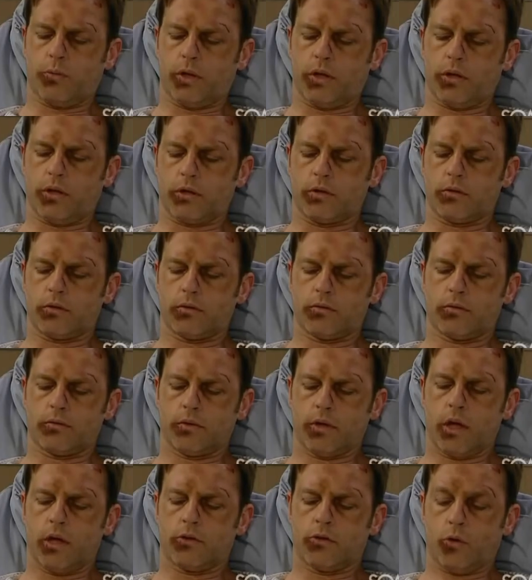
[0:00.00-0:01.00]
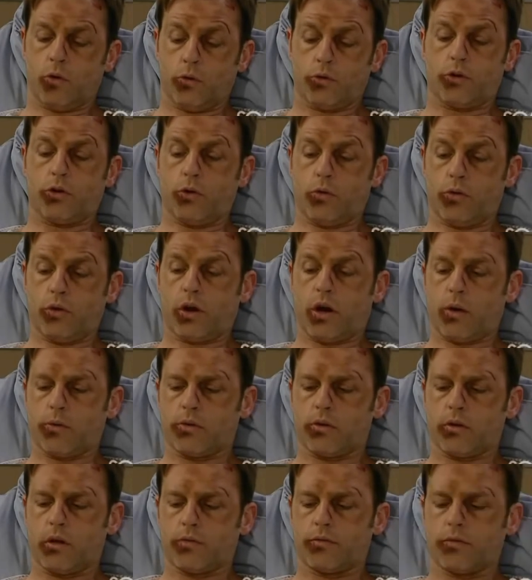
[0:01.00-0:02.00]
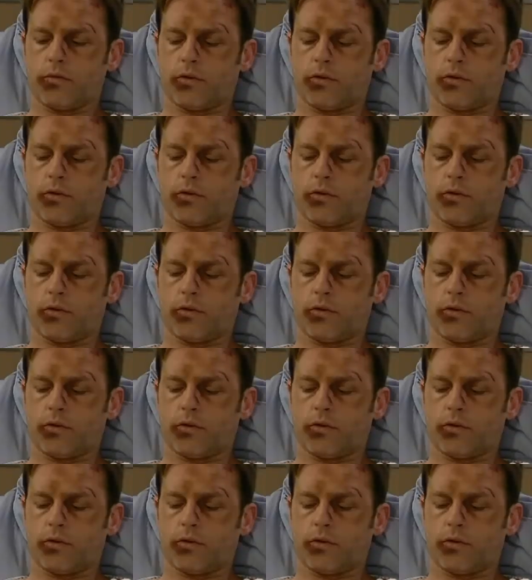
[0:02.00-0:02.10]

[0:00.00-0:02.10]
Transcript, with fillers: me that Téa told you that I was the love